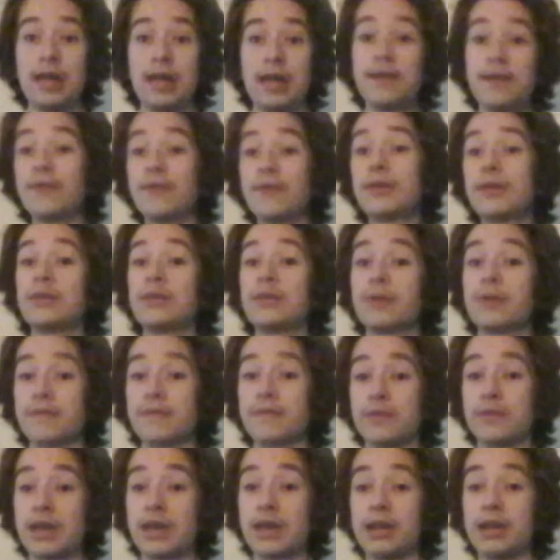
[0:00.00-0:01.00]
Even if they do
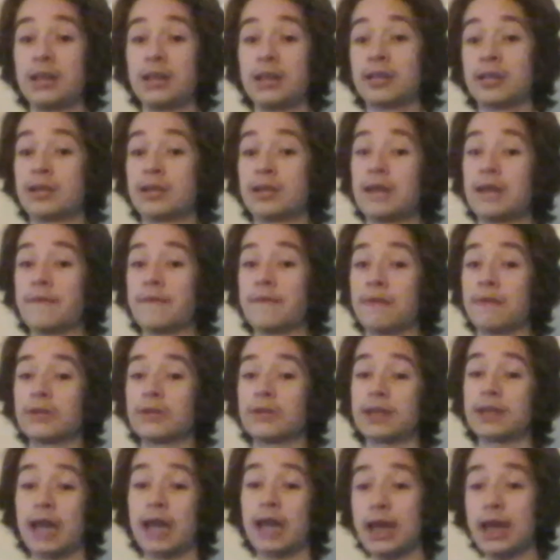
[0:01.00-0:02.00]
get you candy, it's going to take forever.
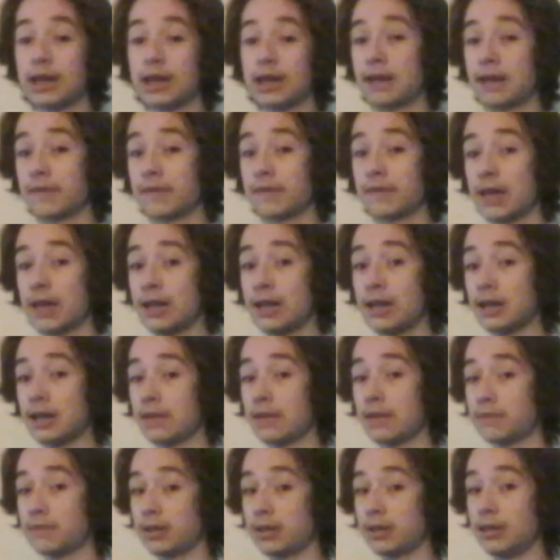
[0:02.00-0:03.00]
Just like, hey, can I have the candy?
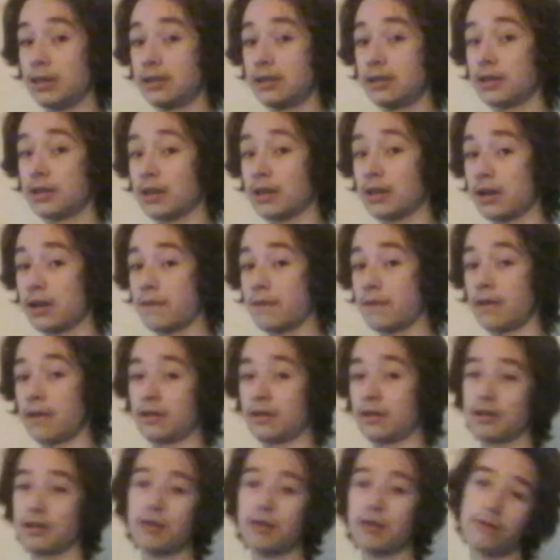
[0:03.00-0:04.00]
I really need to get going.
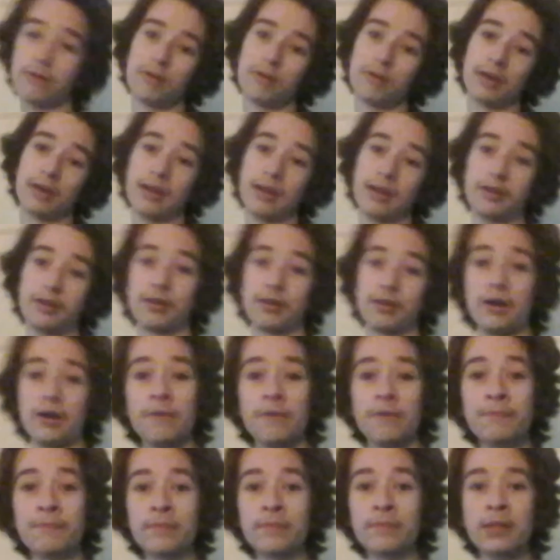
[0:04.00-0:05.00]
And they're like, oh, okay, here you
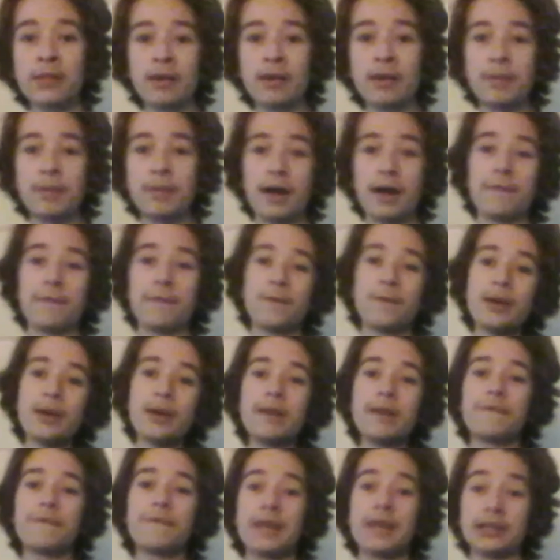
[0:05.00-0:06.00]
go. Yeah,
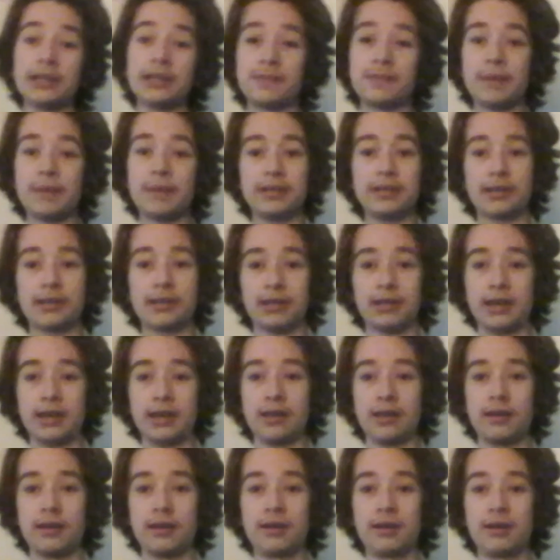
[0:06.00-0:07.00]
avoid events, basically.